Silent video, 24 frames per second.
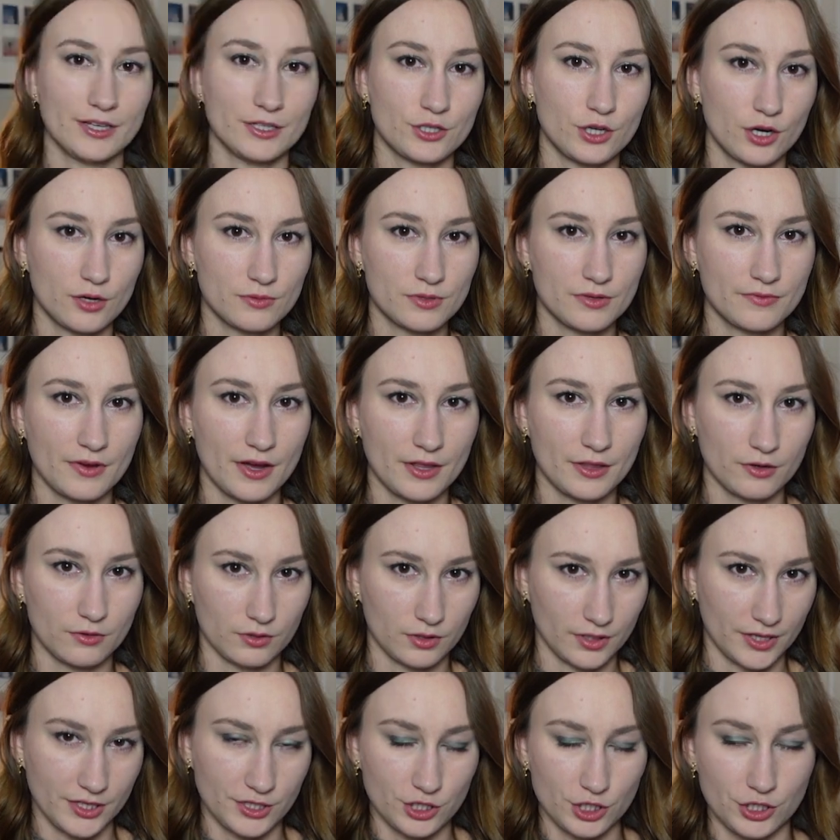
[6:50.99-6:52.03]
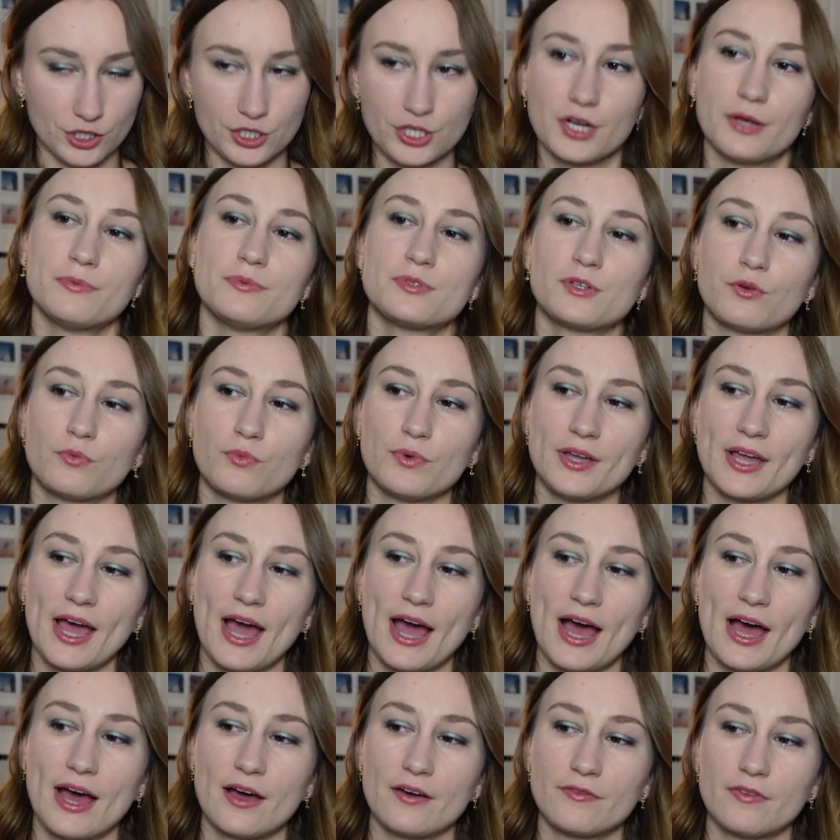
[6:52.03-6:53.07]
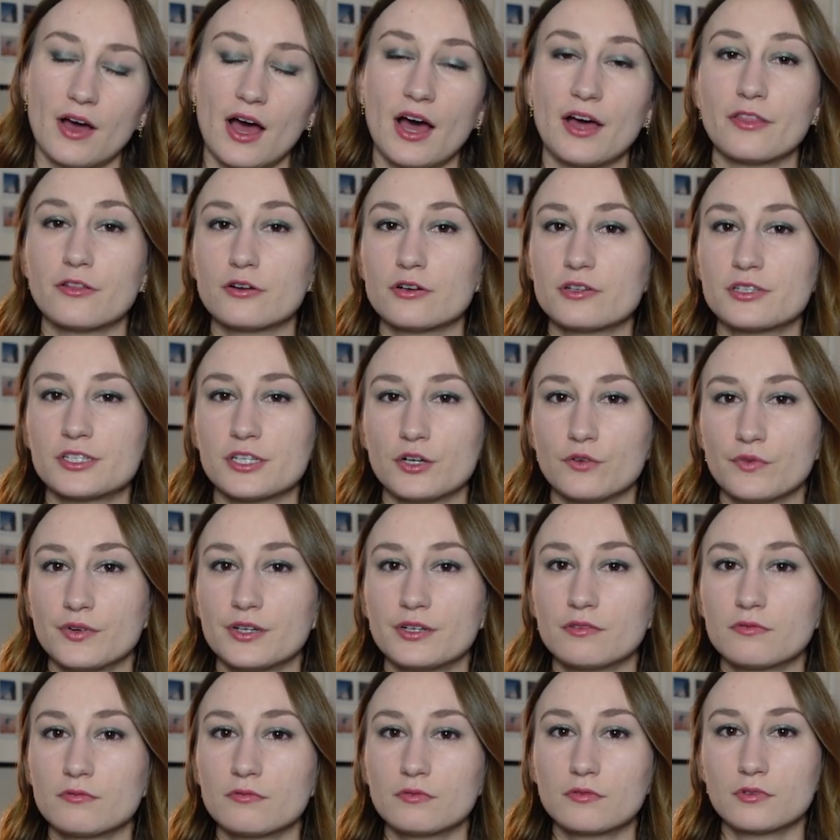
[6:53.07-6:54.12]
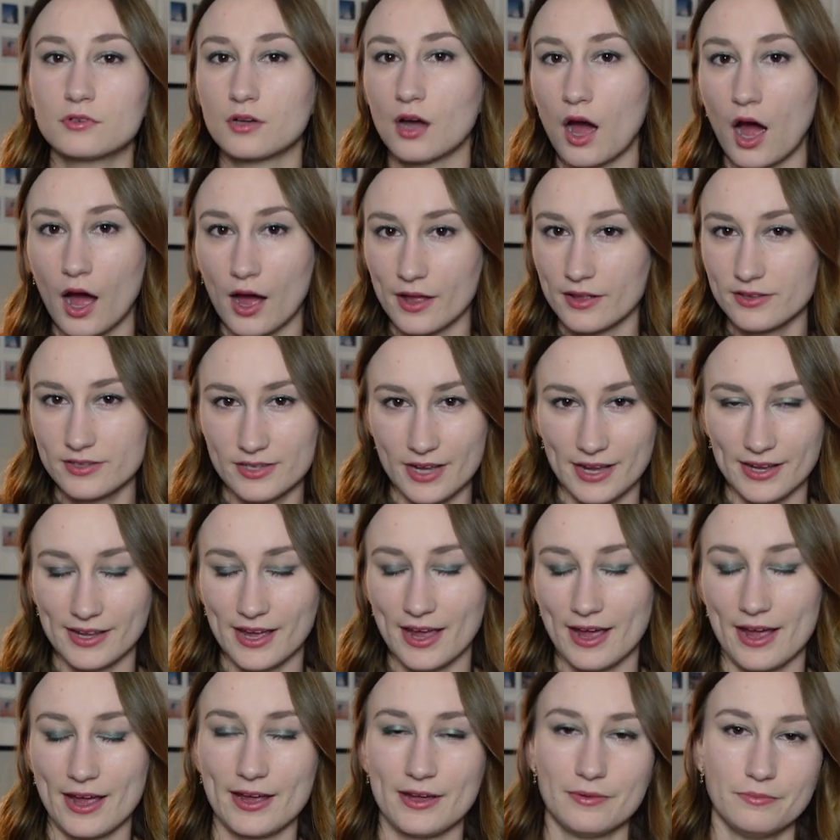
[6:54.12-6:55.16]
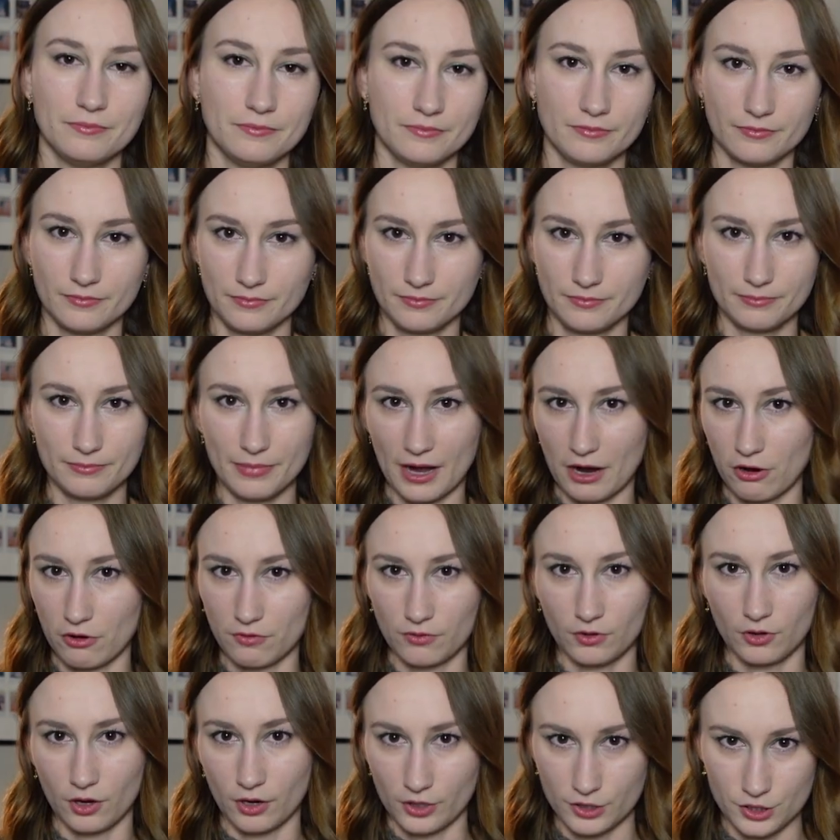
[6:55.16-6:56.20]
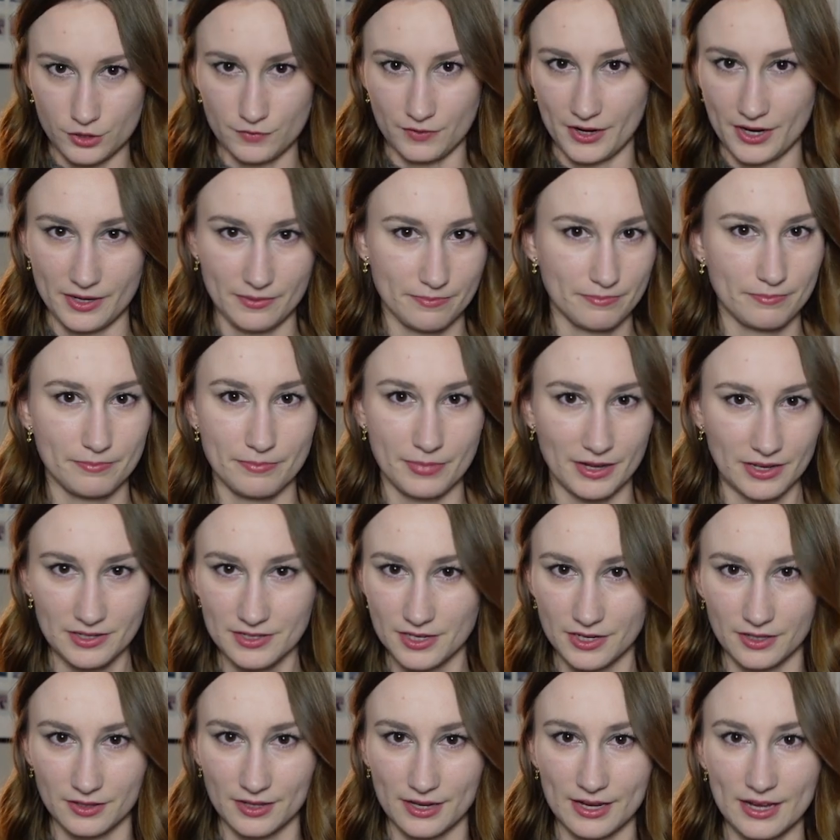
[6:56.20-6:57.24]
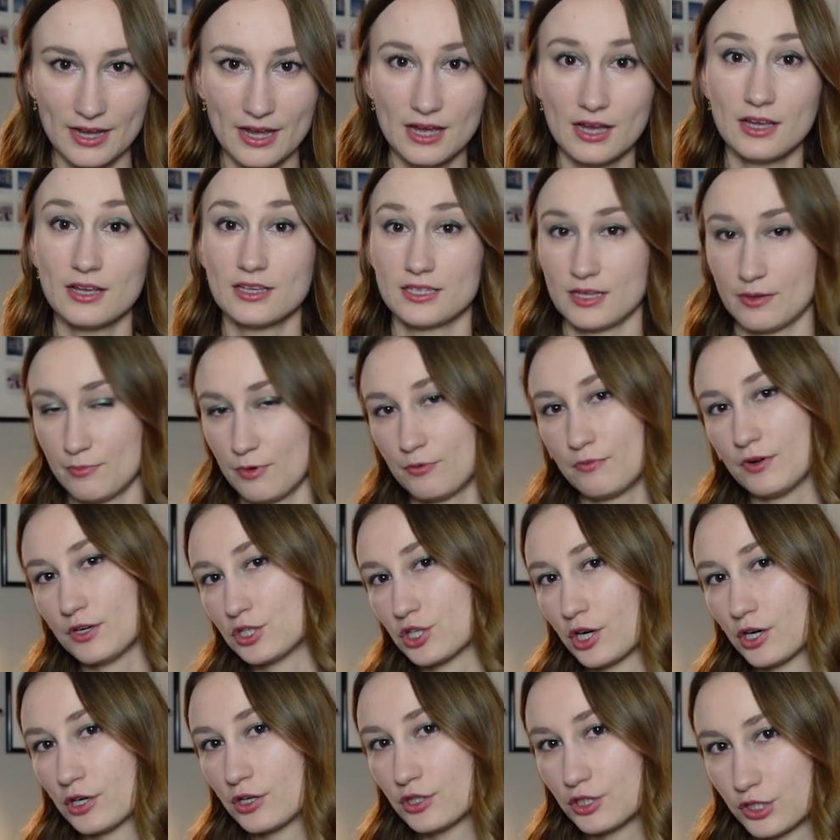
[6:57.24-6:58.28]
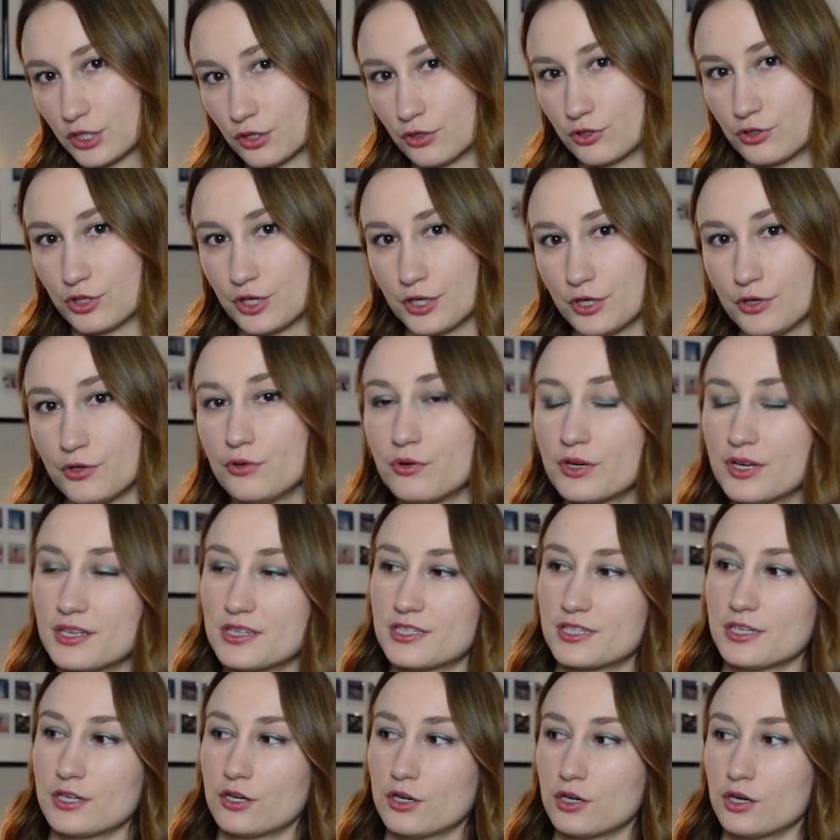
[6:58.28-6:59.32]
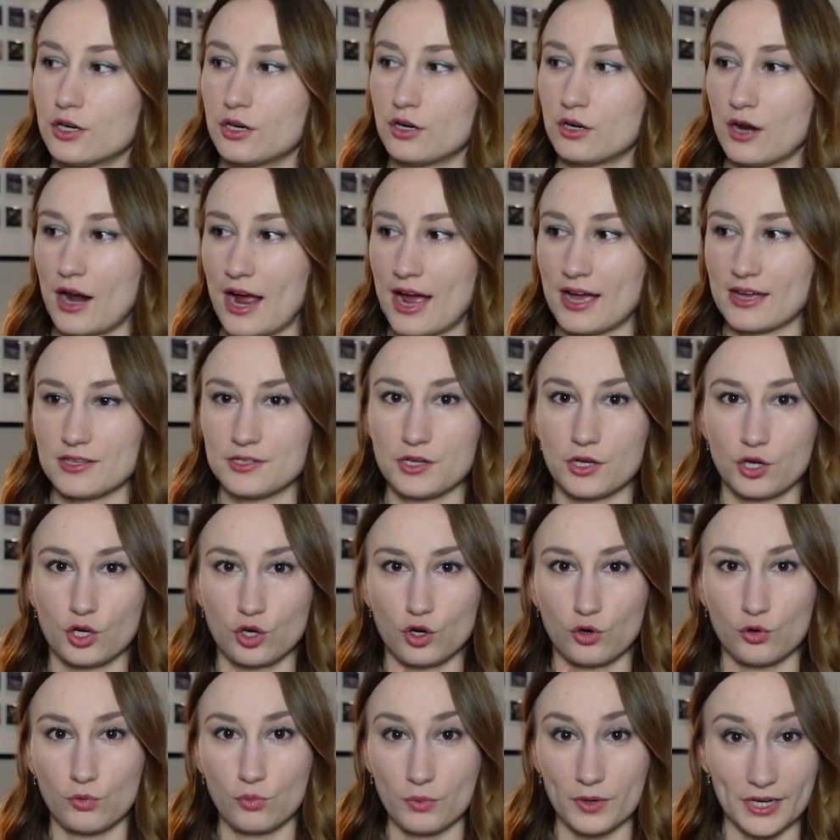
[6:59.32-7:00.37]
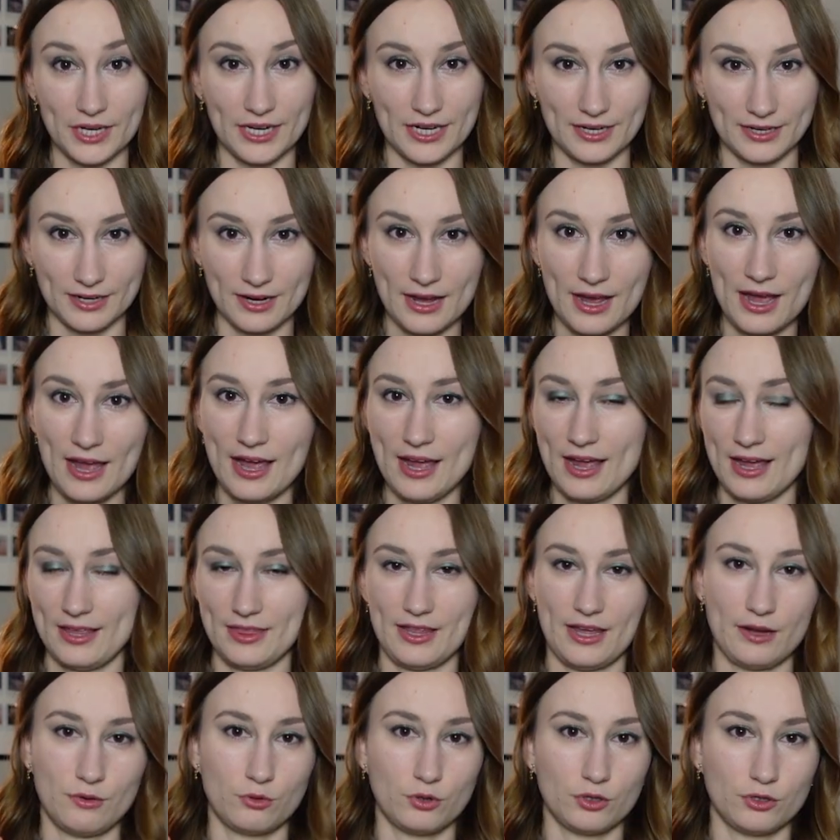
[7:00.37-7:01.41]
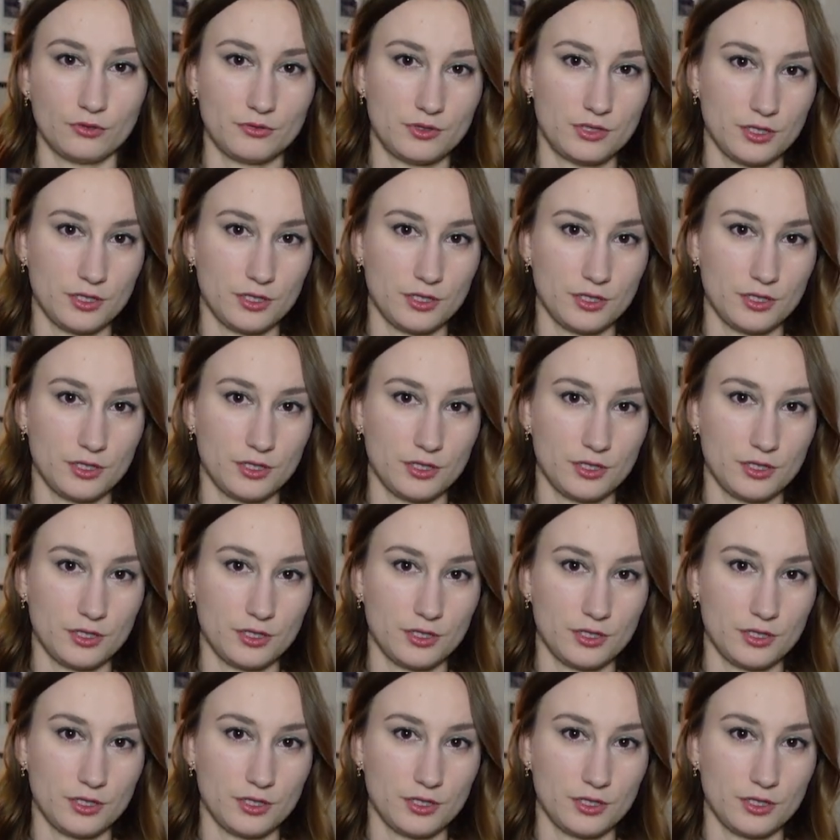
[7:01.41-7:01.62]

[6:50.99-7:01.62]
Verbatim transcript: In terms of other relationships, we have other Sylvan gods, aka powerful archfey, basically, some of which are her children, who consider her as queen, and they will